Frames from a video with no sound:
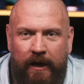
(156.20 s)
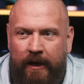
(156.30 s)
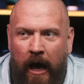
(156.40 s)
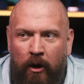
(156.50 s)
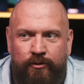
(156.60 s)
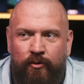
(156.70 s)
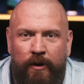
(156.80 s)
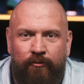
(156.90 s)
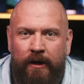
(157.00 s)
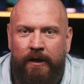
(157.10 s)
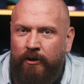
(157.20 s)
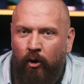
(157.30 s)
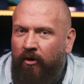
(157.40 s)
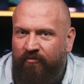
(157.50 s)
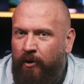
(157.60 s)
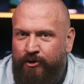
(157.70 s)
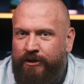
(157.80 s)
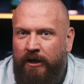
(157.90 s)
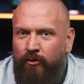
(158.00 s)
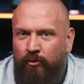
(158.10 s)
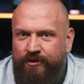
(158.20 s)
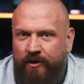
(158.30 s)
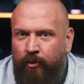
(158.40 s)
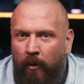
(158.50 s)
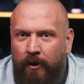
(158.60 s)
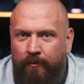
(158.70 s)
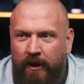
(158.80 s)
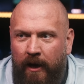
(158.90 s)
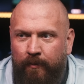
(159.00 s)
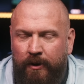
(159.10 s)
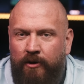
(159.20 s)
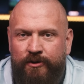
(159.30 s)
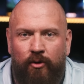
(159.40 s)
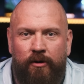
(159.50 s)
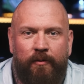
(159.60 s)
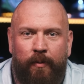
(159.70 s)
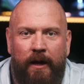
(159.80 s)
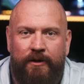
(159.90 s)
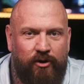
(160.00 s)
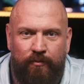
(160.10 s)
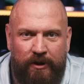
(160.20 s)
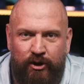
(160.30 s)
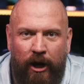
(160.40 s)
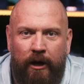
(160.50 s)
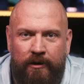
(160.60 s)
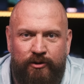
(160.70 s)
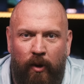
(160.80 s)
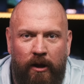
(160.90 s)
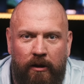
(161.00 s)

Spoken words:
like, how do we really know if Pochettino is the problem here? Because all of the players could be shite as well.